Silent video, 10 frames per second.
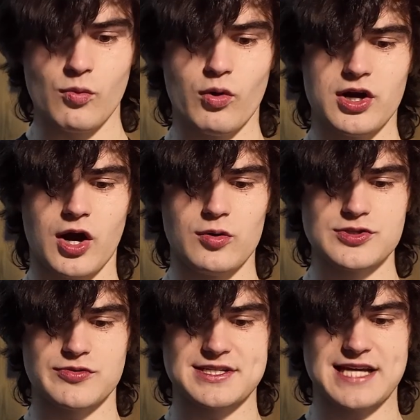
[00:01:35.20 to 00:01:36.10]
what
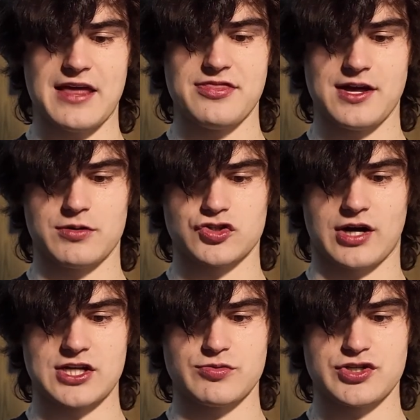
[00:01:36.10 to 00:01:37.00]
goals or intent they were
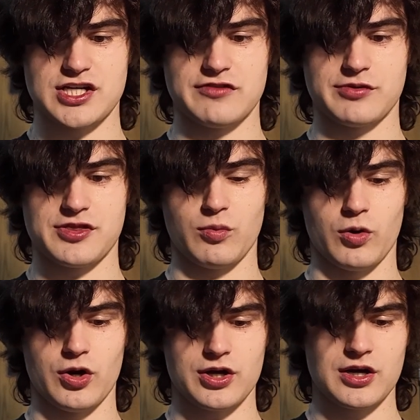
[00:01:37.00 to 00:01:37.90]
trying to achieve with the
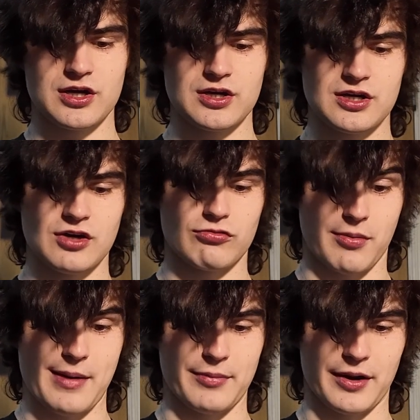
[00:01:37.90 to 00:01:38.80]
work.
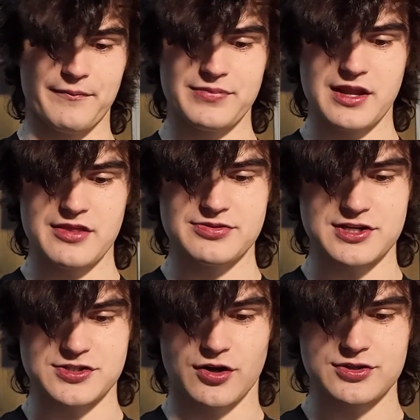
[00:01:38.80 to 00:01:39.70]
Remember,
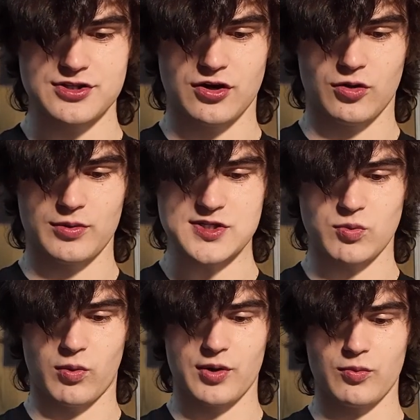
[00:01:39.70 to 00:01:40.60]
there's not always
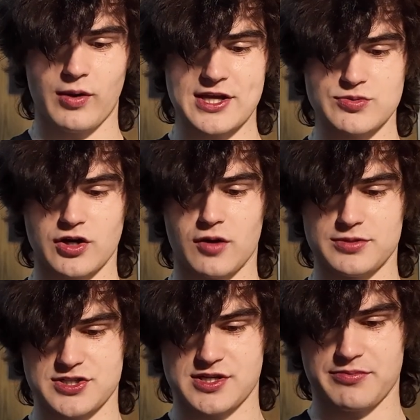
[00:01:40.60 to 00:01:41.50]
one way to
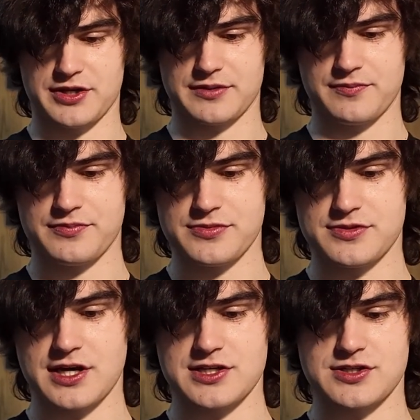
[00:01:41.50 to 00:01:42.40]
accomplish something.
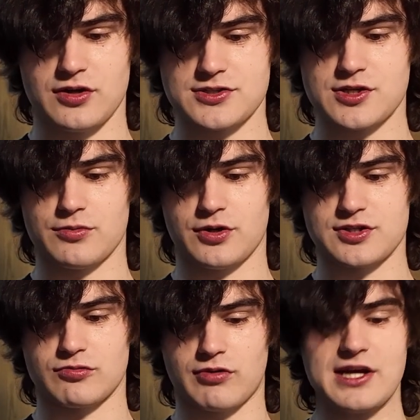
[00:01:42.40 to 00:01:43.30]
There's also not
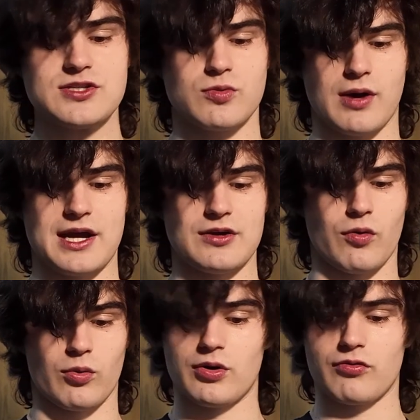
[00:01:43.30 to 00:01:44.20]
a right way
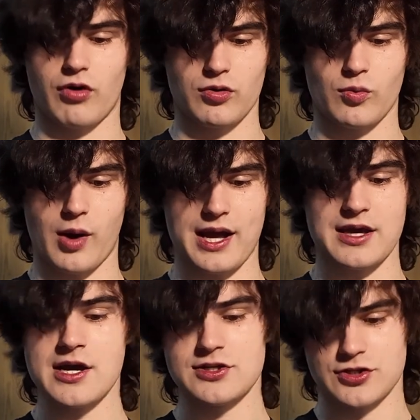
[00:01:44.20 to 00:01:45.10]
or a wrong way
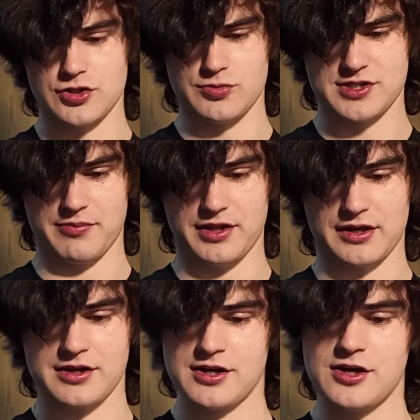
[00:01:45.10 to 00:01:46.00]
to do
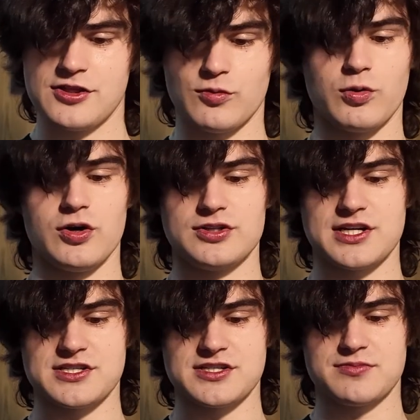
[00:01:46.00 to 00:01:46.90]
something. The world
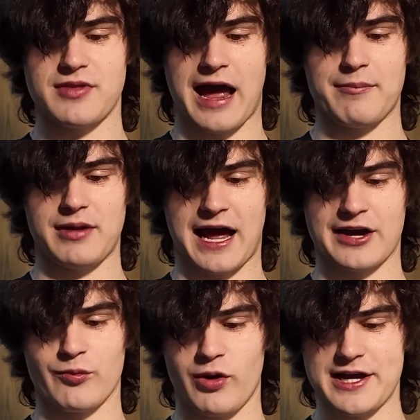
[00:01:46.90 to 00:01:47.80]
isn't that
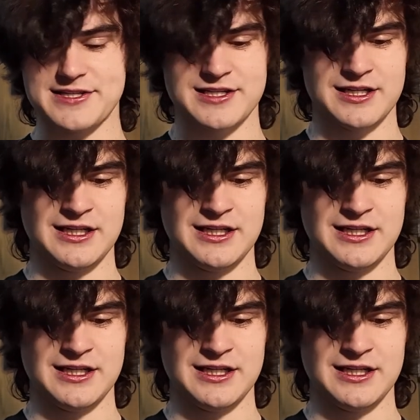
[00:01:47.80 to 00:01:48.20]
black and white.